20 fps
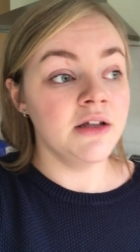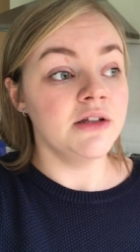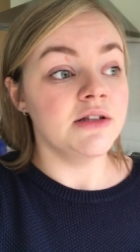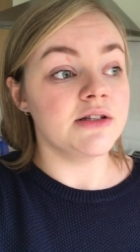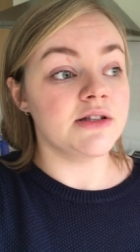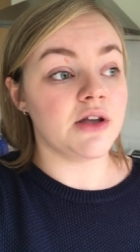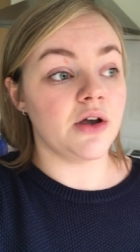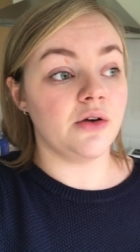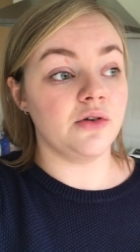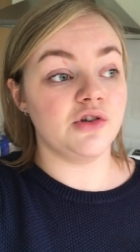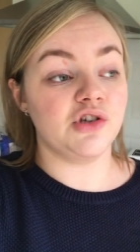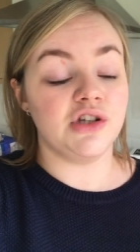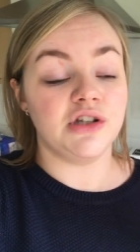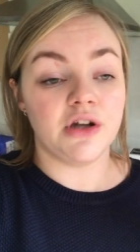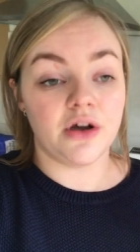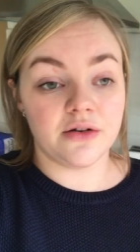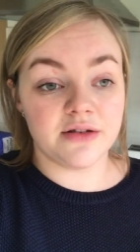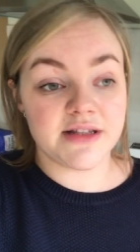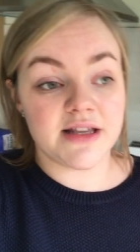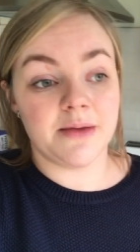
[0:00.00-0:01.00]
so she
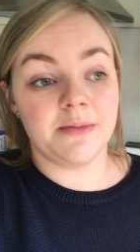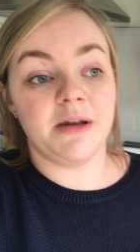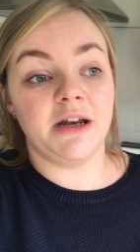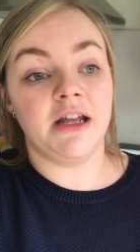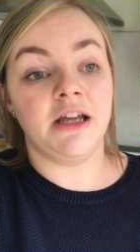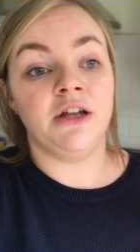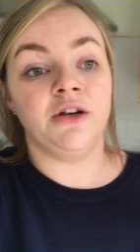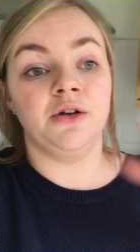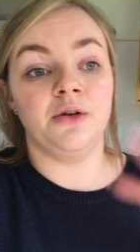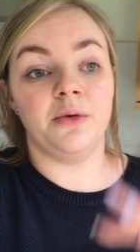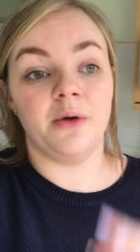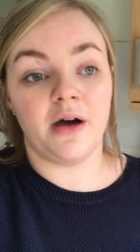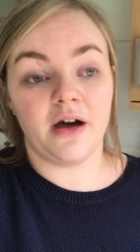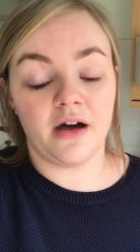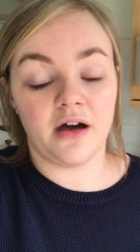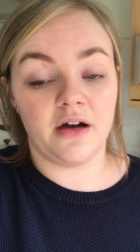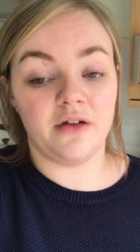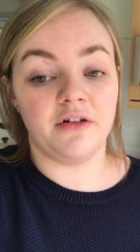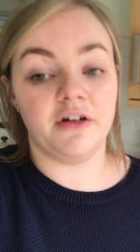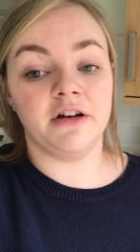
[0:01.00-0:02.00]
knows him and he knew
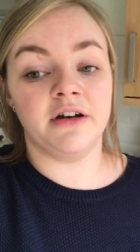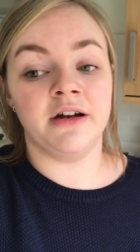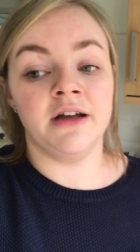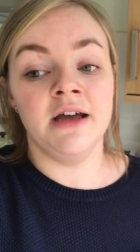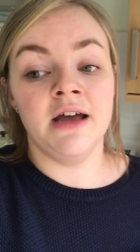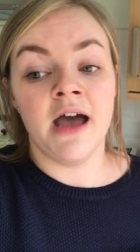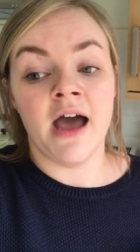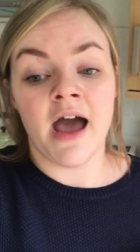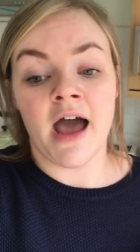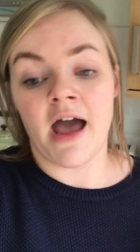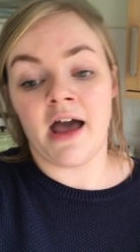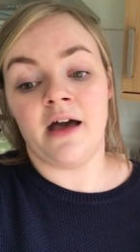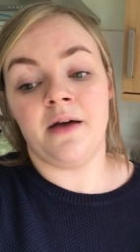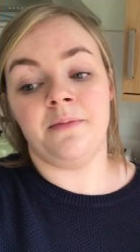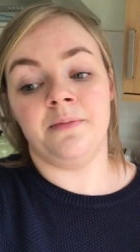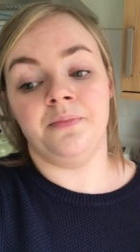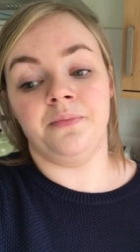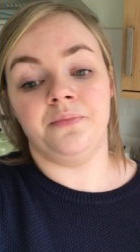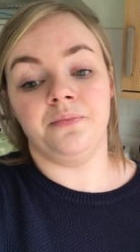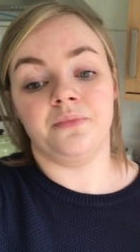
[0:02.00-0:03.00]
her,
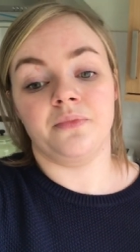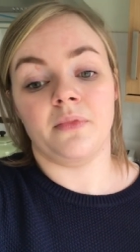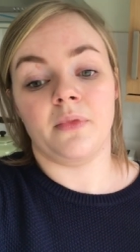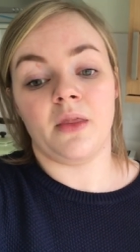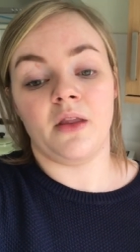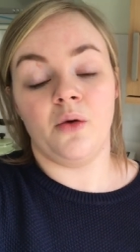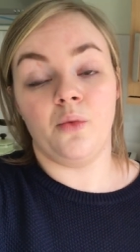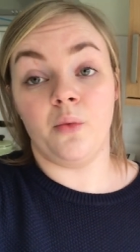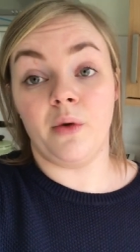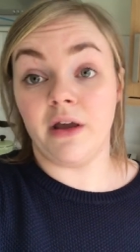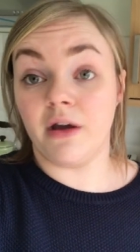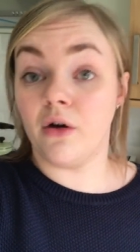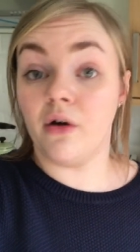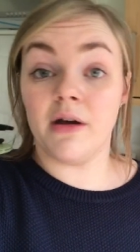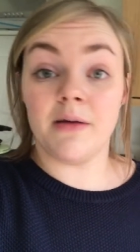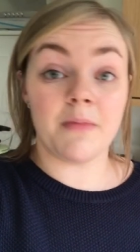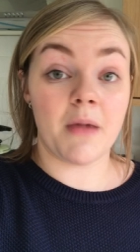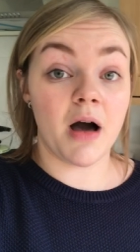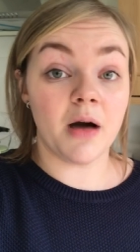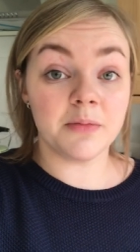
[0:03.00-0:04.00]
and we
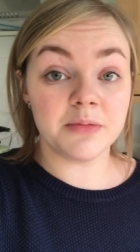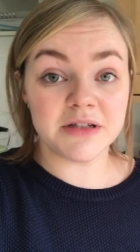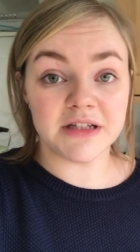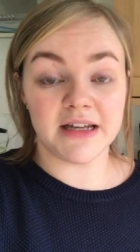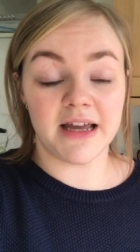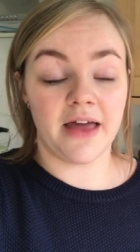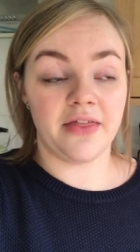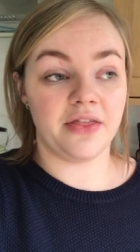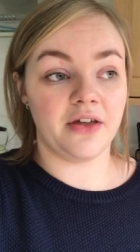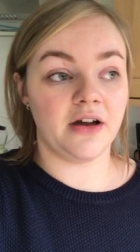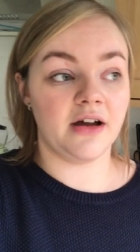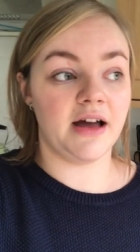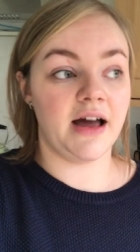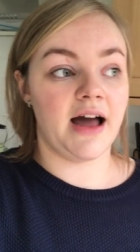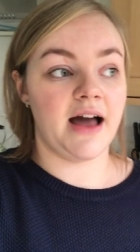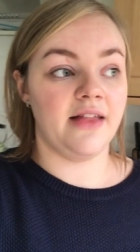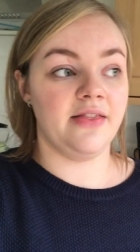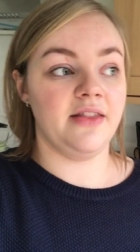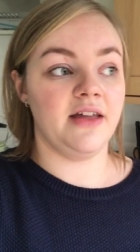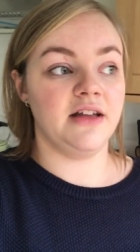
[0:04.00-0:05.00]
got him up together,
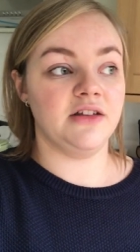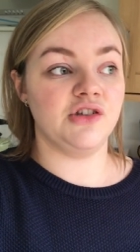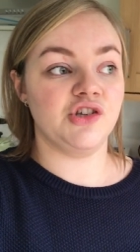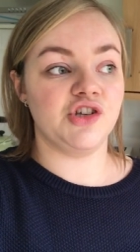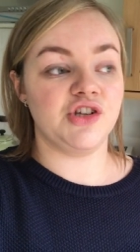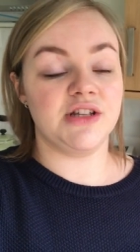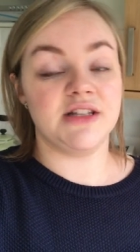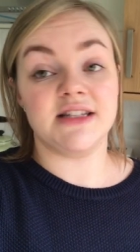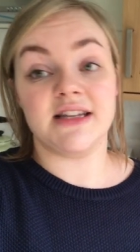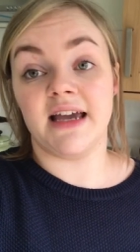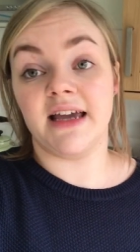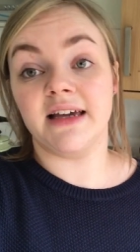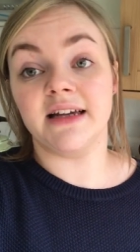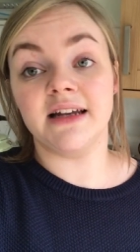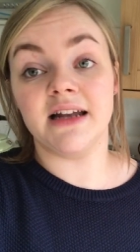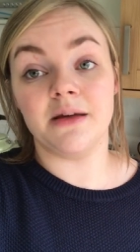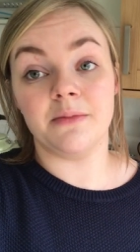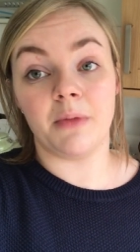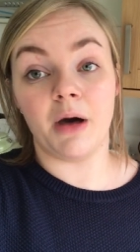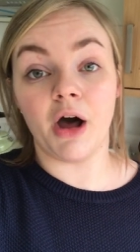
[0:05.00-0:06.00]
and then she's
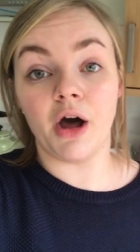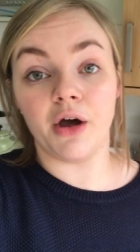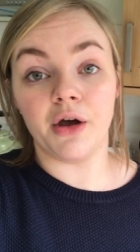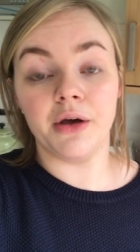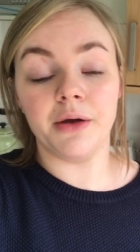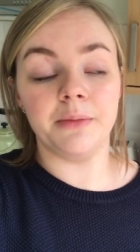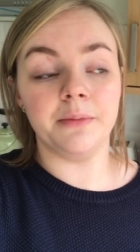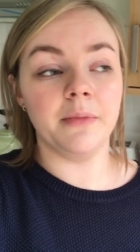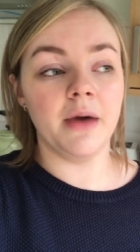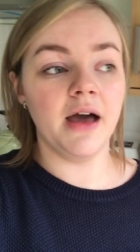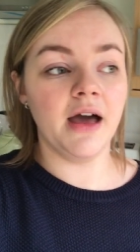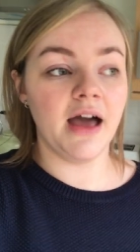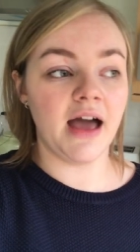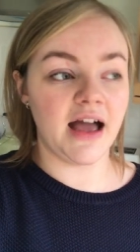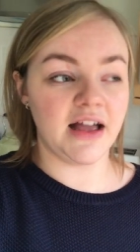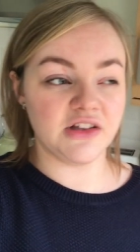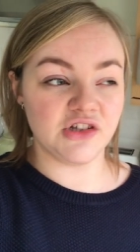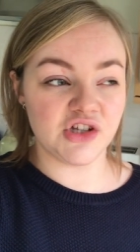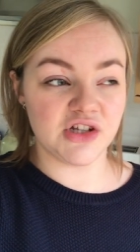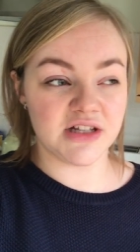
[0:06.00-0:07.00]
taken him home,
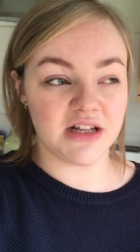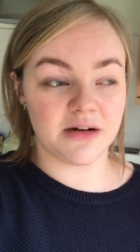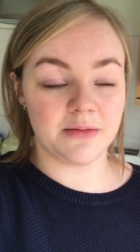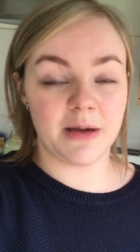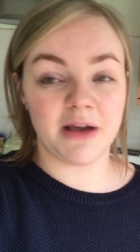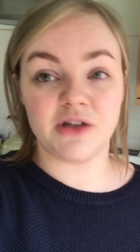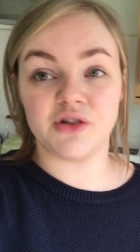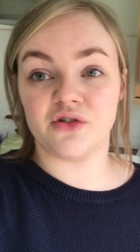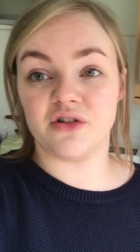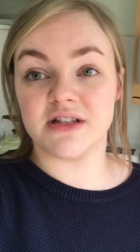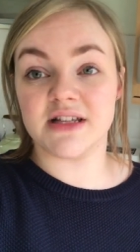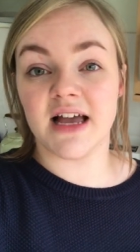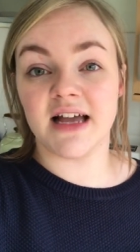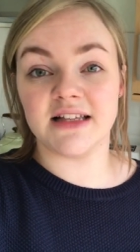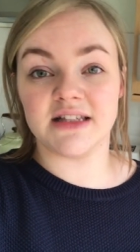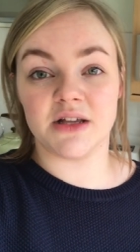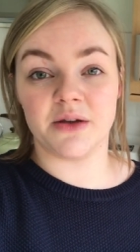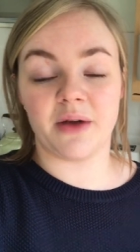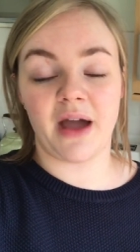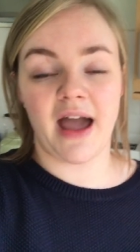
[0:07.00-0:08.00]
and she's going to make sure his
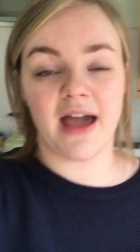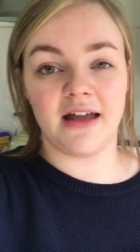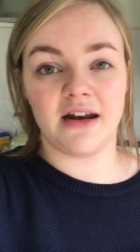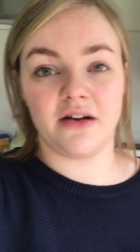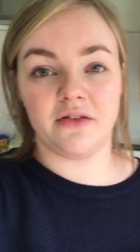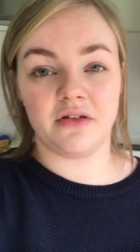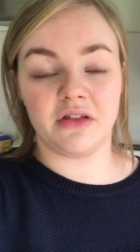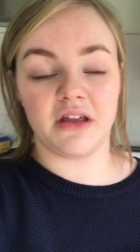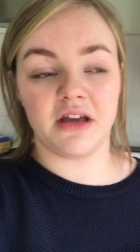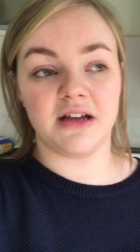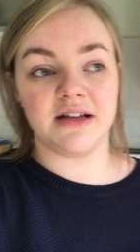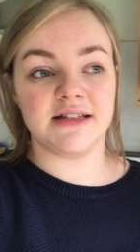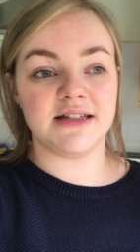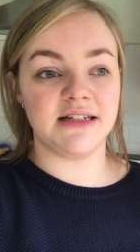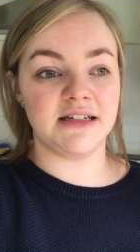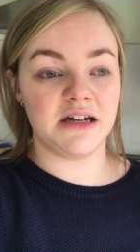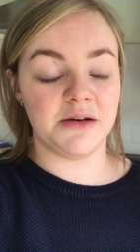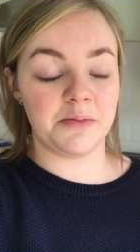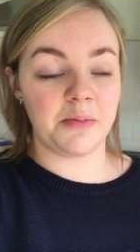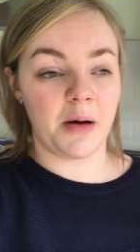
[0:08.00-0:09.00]
head's okay and everything, because
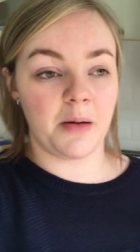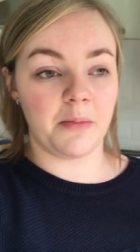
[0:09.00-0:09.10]
he did